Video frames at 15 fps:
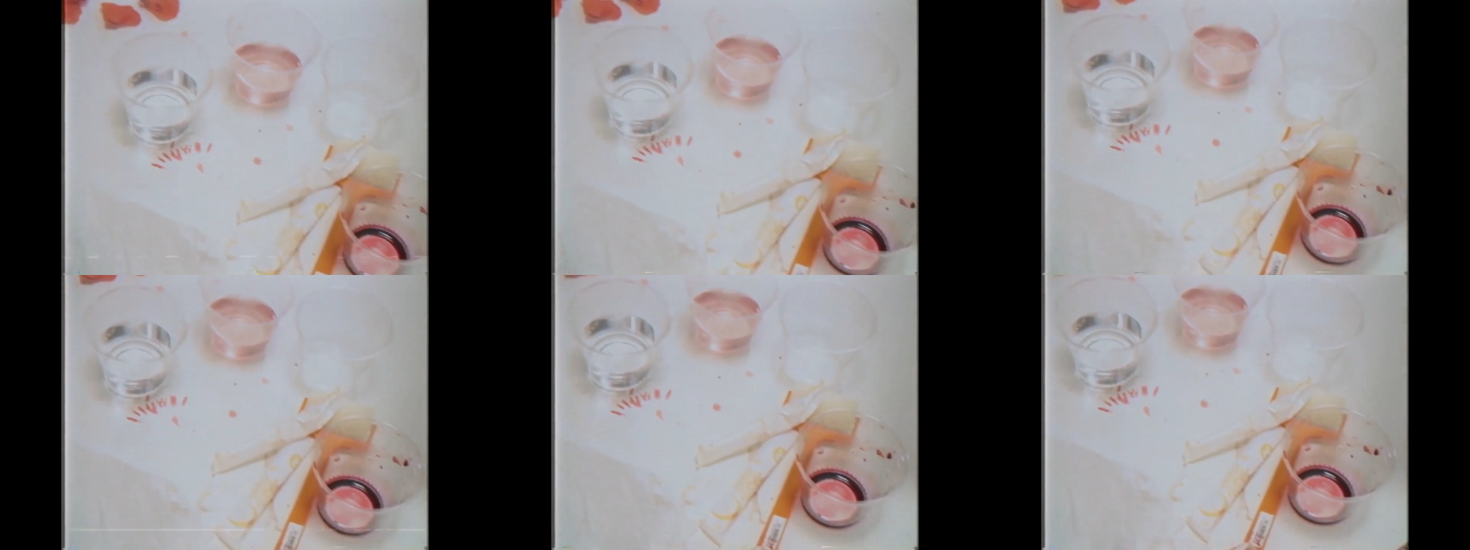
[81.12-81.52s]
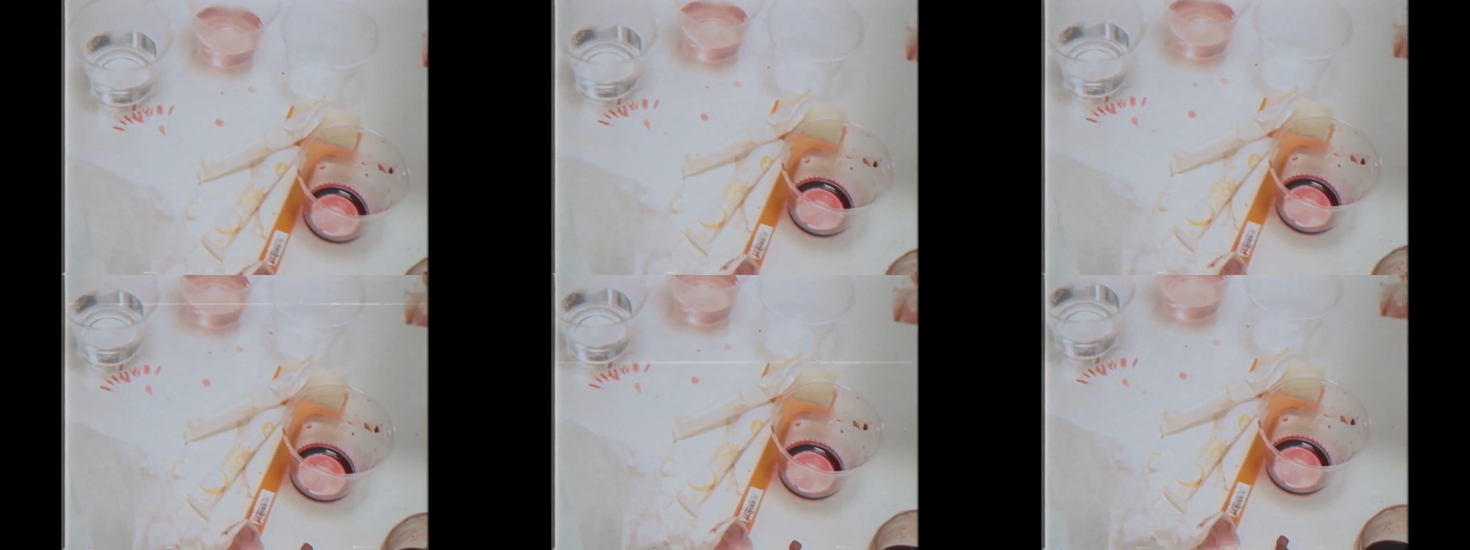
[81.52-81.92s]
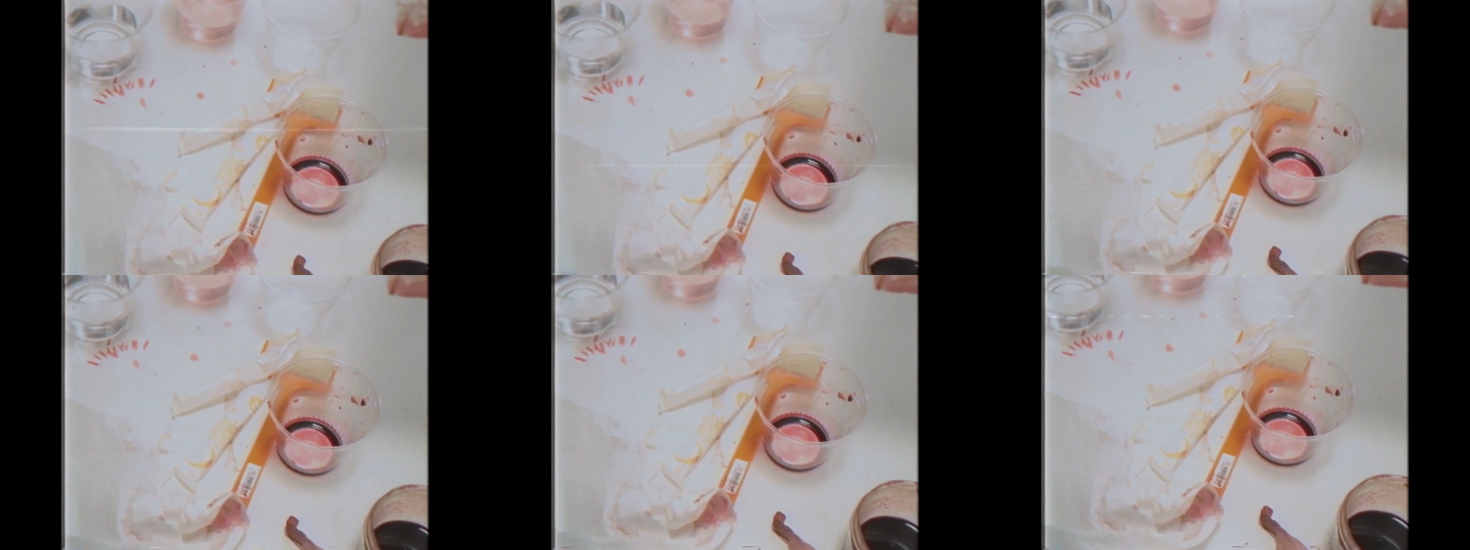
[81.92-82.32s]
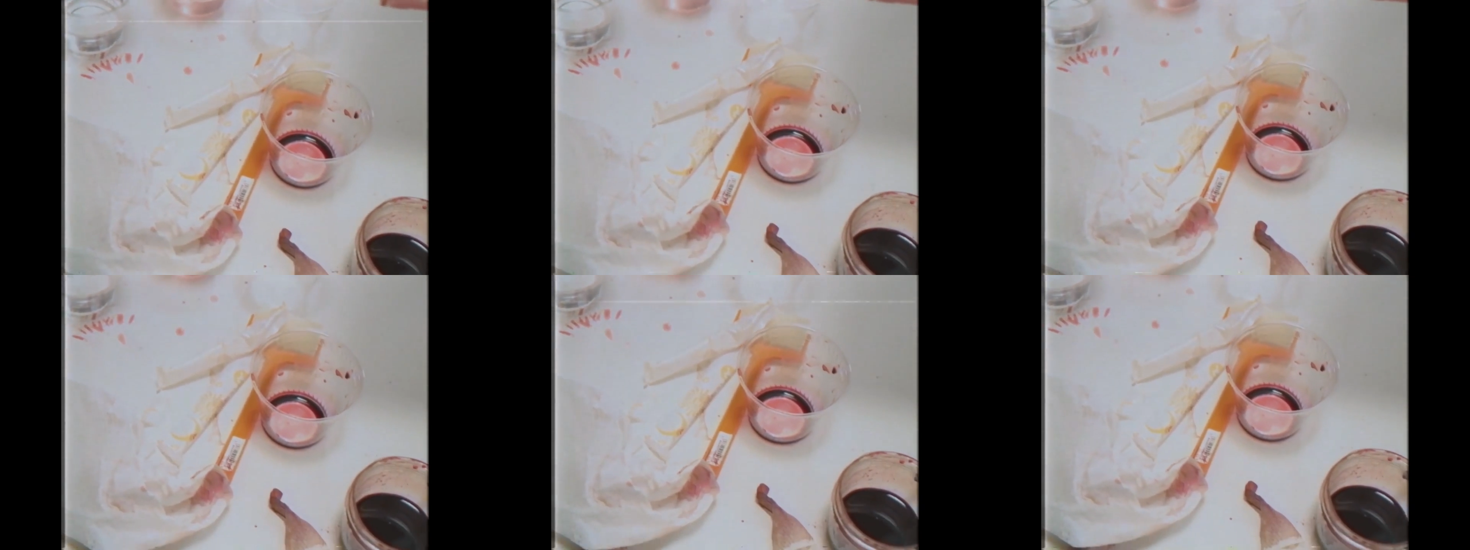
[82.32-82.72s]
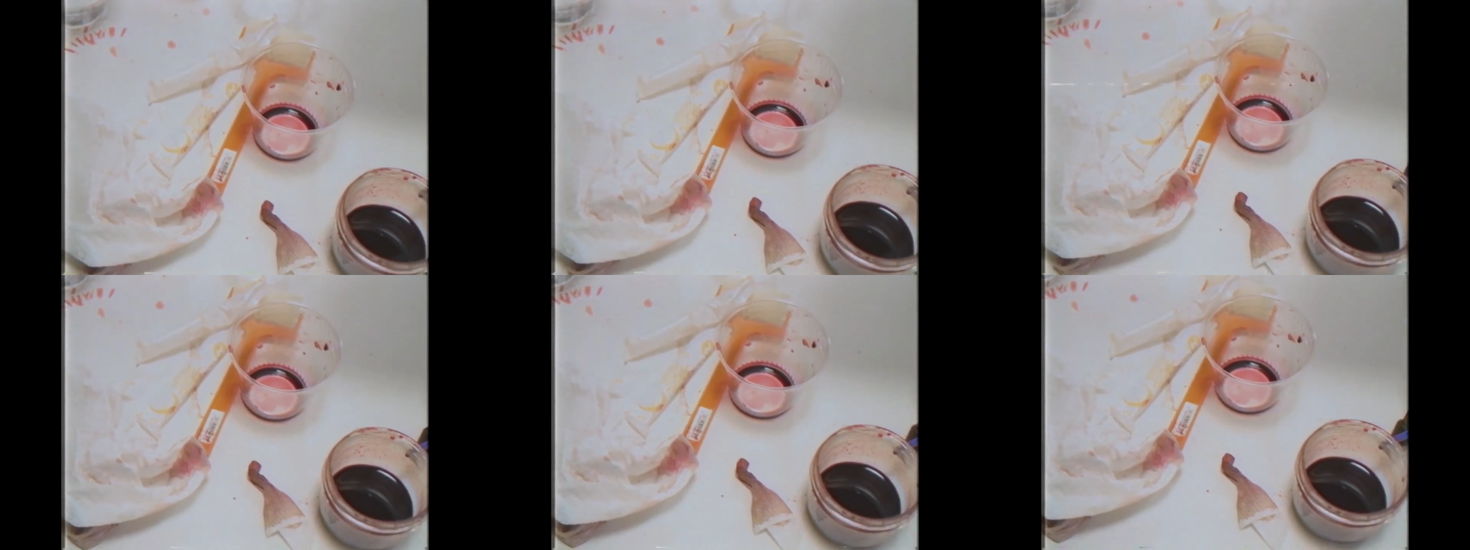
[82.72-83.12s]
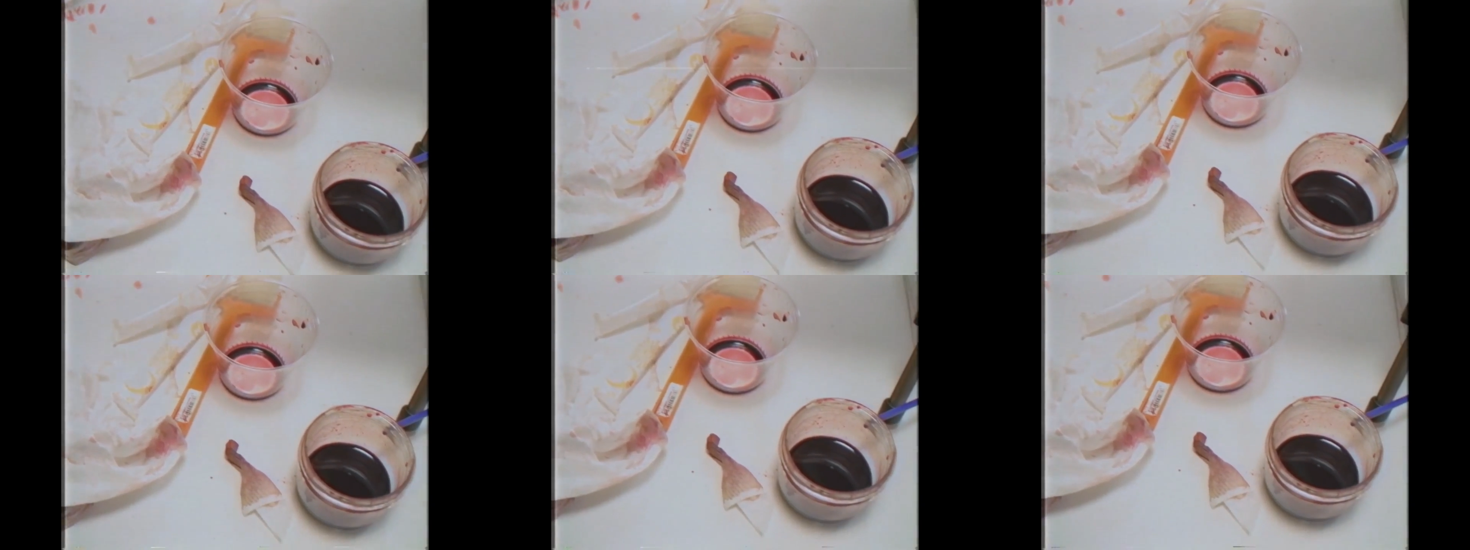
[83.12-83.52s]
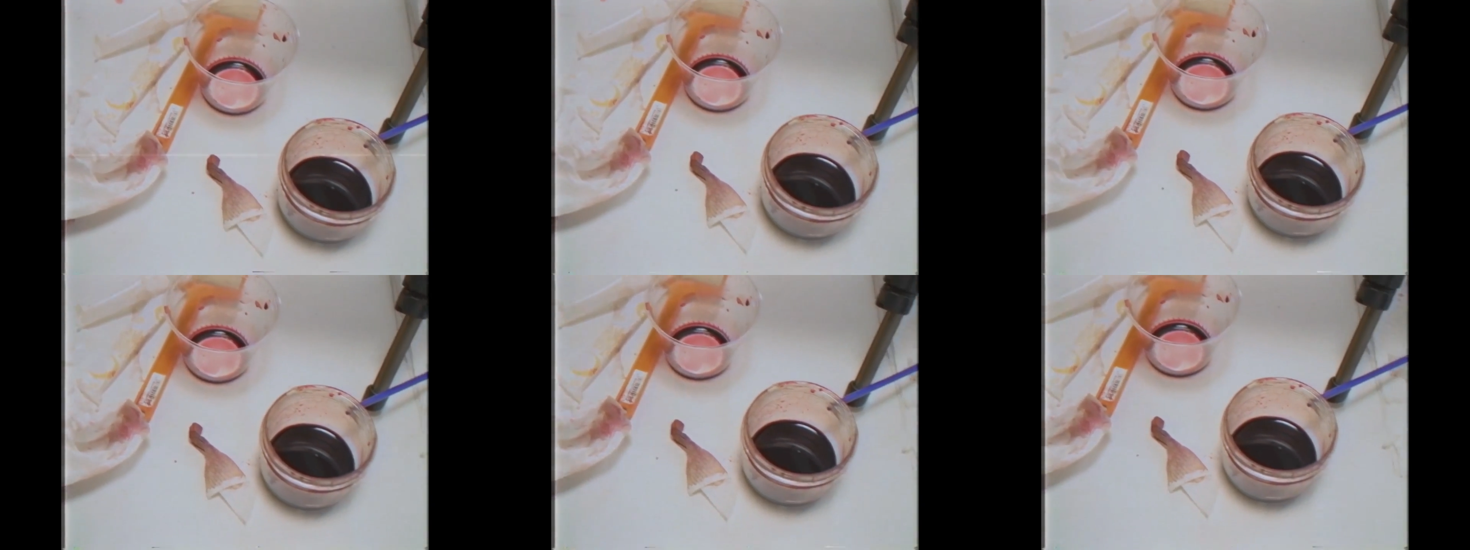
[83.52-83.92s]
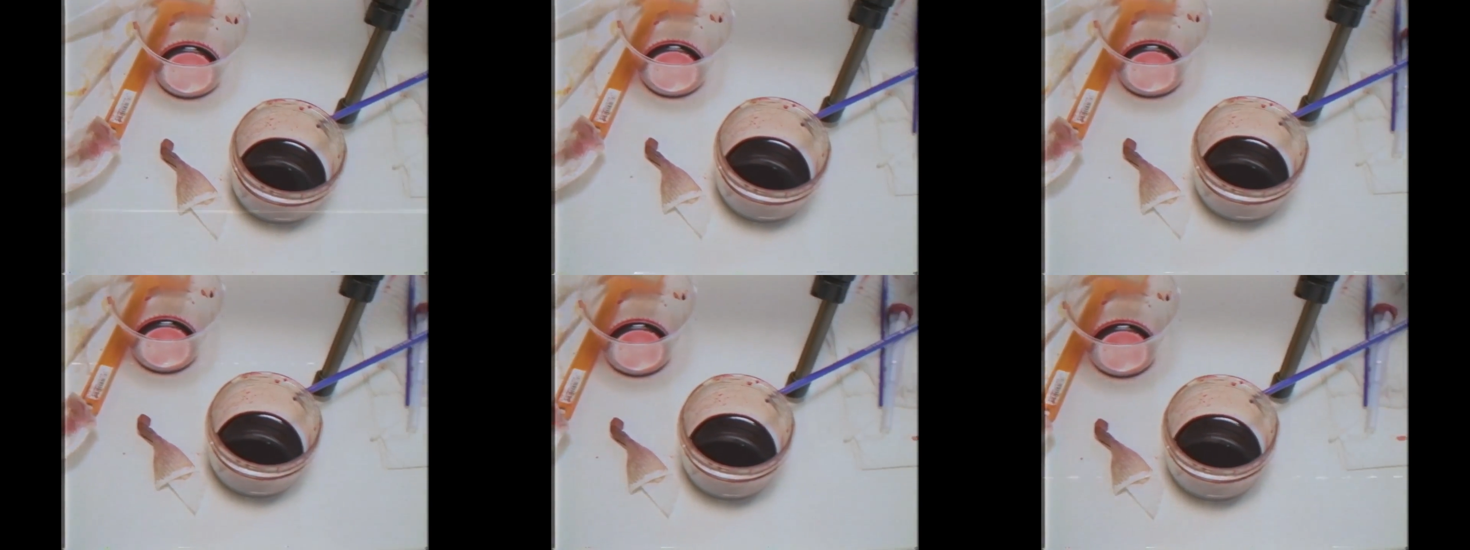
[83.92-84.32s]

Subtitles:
[unreadable: no face in view]